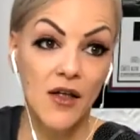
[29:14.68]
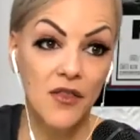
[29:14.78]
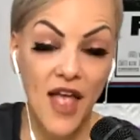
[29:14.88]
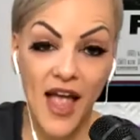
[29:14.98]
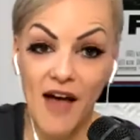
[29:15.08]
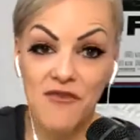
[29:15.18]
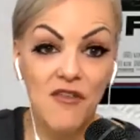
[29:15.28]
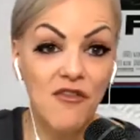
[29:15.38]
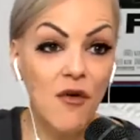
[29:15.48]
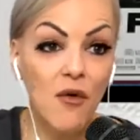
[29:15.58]
They have the
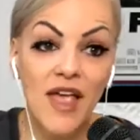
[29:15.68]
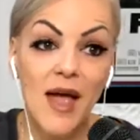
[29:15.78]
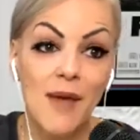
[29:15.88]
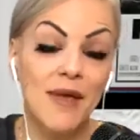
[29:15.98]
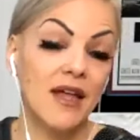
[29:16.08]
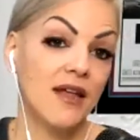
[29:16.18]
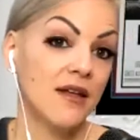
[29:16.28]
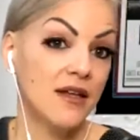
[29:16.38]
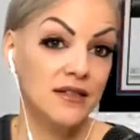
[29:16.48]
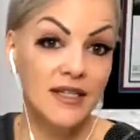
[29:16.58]
full gamut
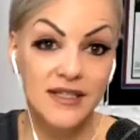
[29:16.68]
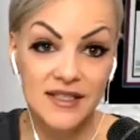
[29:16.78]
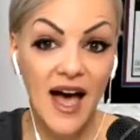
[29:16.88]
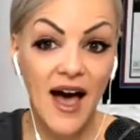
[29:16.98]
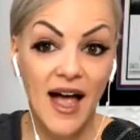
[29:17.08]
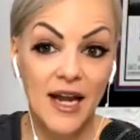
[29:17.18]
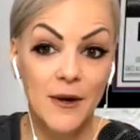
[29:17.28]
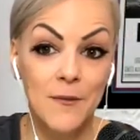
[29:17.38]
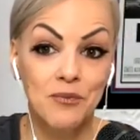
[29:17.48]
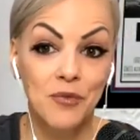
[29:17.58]
to decide
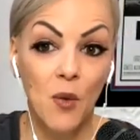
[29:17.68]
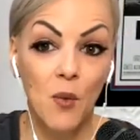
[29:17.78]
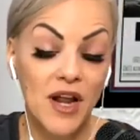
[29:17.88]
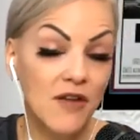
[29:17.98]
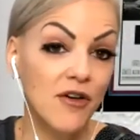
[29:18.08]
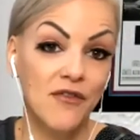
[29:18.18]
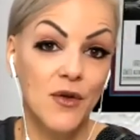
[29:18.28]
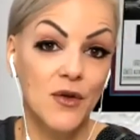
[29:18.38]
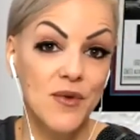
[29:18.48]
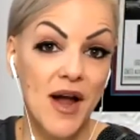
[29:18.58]
whenever it
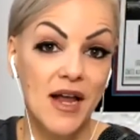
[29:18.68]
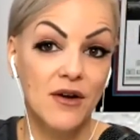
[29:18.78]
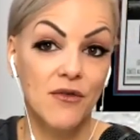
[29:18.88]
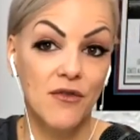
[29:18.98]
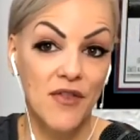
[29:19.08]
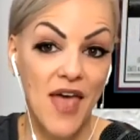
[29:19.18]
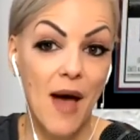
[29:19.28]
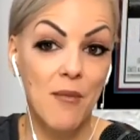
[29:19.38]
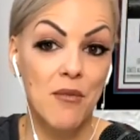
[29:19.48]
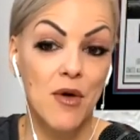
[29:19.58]
feels right for
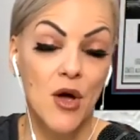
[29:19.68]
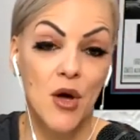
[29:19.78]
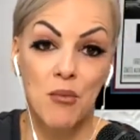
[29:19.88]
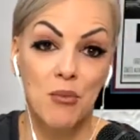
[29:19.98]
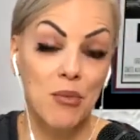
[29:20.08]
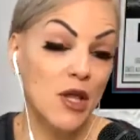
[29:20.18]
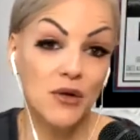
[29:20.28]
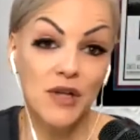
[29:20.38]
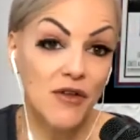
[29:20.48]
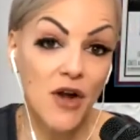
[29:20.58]
them. But you'll
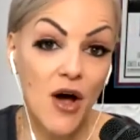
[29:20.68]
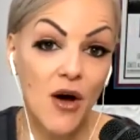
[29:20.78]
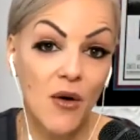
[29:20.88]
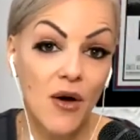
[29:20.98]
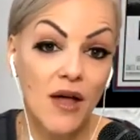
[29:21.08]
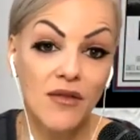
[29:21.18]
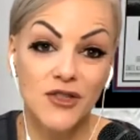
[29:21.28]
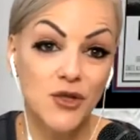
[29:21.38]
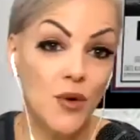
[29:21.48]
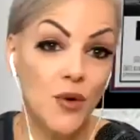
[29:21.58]
never know unless
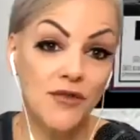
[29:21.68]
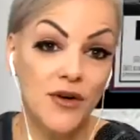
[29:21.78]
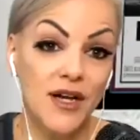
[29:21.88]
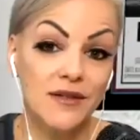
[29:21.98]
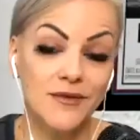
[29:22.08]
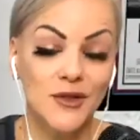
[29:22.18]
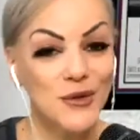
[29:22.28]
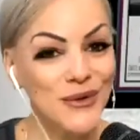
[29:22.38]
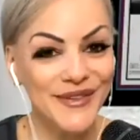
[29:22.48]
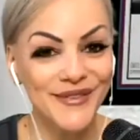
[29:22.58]
you offer it. So
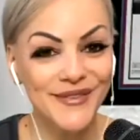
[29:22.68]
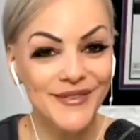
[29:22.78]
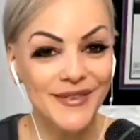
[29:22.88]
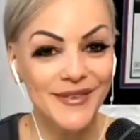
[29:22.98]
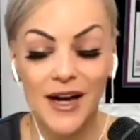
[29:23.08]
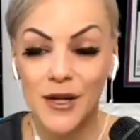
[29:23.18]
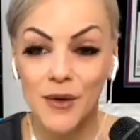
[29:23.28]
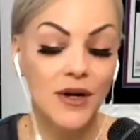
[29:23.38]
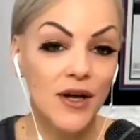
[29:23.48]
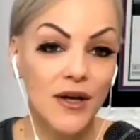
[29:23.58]
cool. How do you
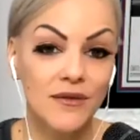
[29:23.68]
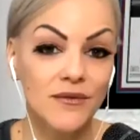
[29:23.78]
want to